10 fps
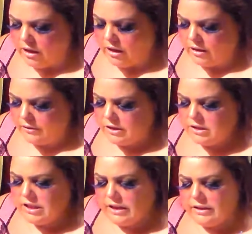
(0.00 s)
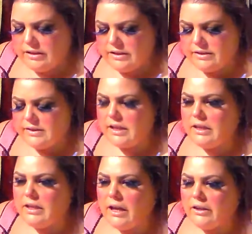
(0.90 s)
And I'm going to take this
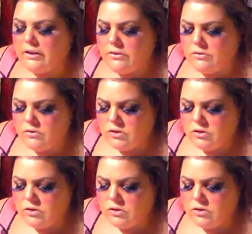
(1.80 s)
yellow